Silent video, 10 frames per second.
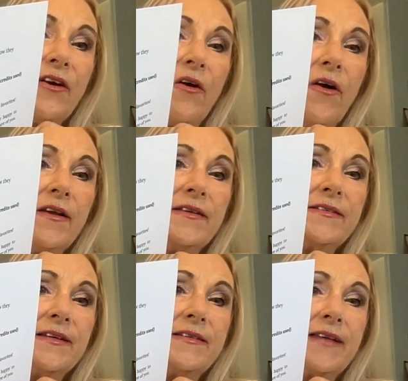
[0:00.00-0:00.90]
card, it
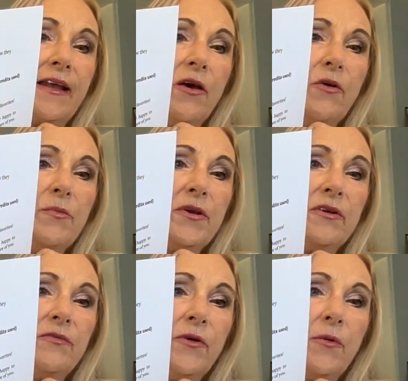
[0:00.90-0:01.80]
says, hello,
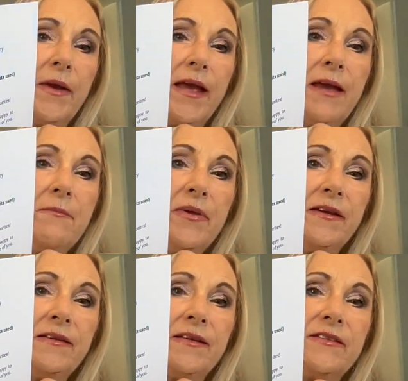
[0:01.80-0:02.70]
beautiful. We
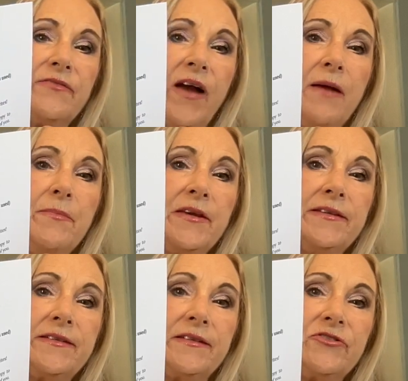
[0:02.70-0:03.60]
handpicked these 5
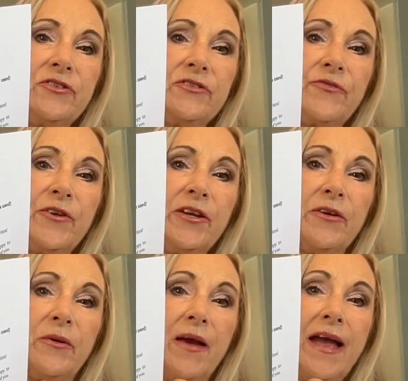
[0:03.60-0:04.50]
pieces just for
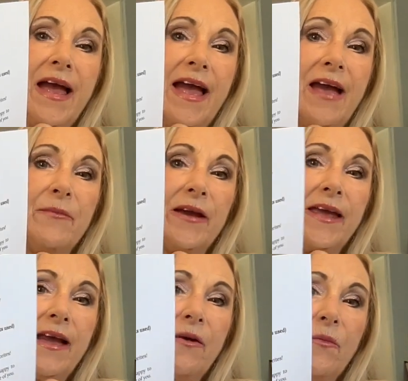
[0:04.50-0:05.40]
you, and we
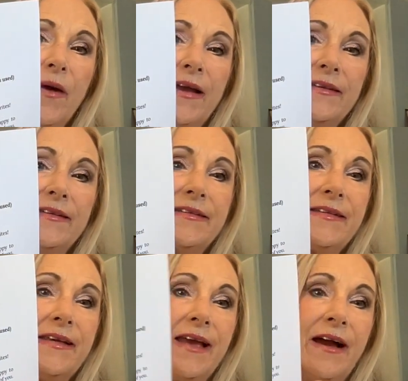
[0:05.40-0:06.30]
can't wait to
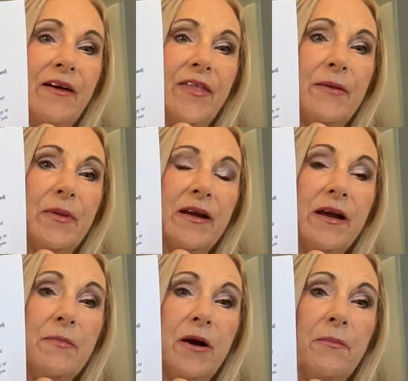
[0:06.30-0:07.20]
see how they
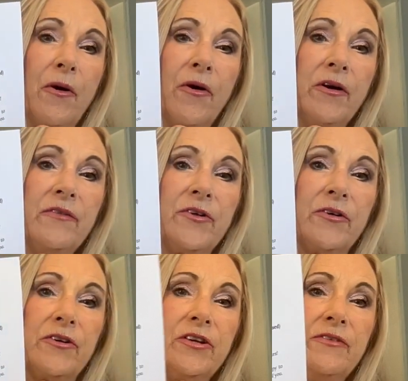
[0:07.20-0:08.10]
become a part of
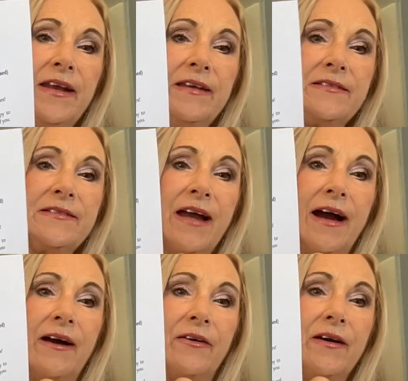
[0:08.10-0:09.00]
your unique
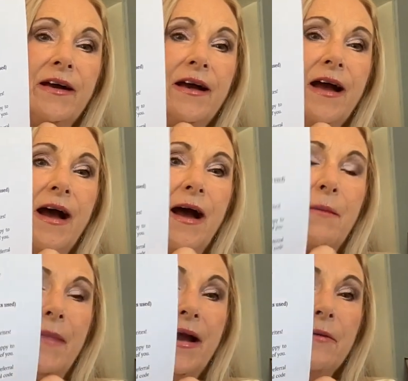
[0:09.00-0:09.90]
style.
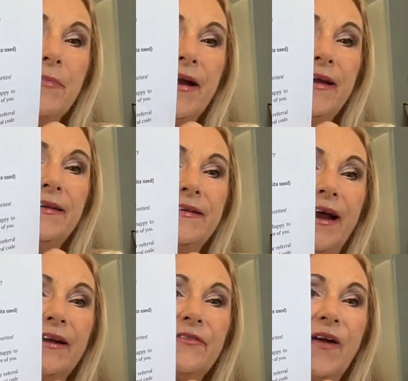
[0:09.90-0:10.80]
Amount paid,
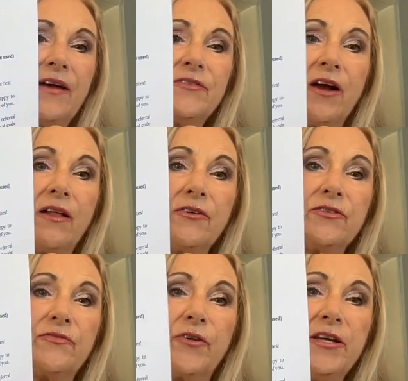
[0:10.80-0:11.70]

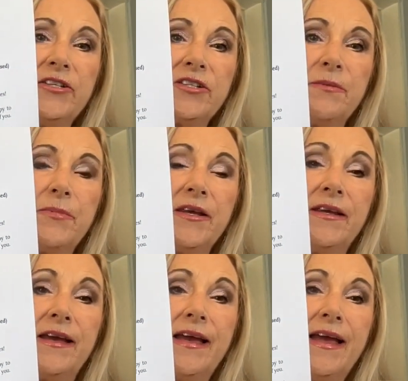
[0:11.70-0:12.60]
$95, free shipping